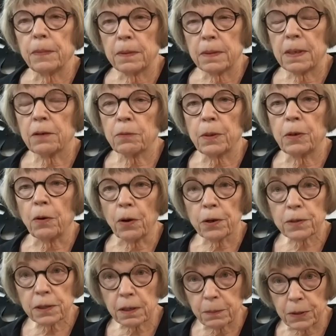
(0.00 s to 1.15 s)
Sacramento
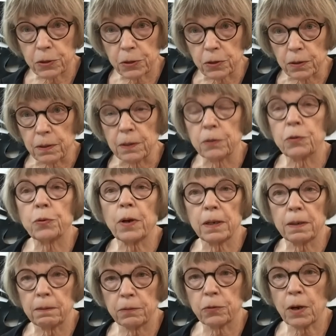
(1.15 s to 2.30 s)
Arts Commission and
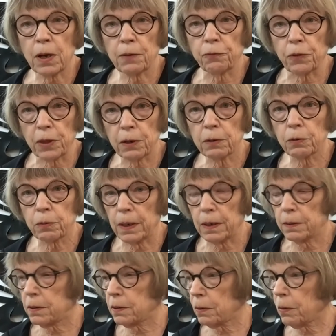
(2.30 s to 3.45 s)
try for their
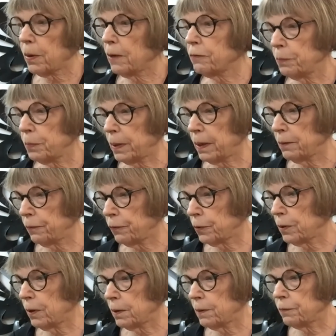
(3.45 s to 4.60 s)
grants. So I've applied for a
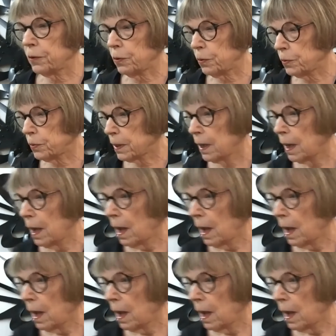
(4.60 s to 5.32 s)
lot of those.